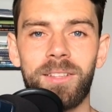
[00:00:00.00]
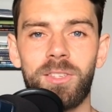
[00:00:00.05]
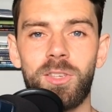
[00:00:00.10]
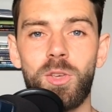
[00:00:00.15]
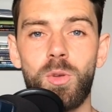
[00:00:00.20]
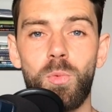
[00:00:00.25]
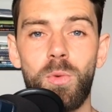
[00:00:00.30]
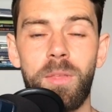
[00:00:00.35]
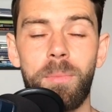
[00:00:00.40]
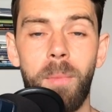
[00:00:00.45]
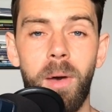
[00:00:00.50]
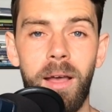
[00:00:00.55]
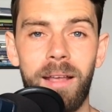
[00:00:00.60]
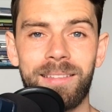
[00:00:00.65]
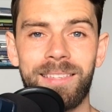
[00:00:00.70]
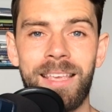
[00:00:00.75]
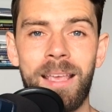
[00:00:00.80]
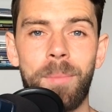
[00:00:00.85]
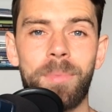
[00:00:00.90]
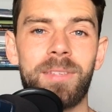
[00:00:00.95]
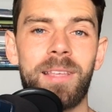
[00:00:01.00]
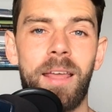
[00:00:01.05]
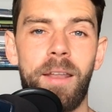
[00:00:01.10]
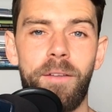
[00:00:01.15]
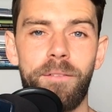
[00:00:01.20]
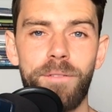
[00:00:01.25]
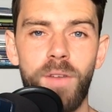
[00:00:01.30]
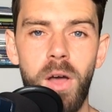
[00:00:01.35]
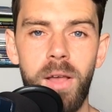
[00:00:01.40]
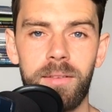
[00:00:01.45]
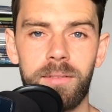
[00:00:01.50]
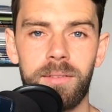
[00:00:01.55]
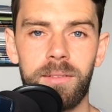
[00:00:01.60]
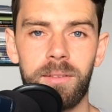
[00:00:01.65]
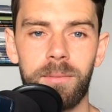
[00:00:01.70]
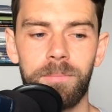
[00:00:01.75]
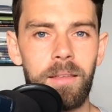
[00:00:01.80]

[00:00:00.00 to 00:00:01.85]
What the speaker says: to you with my tips and advice.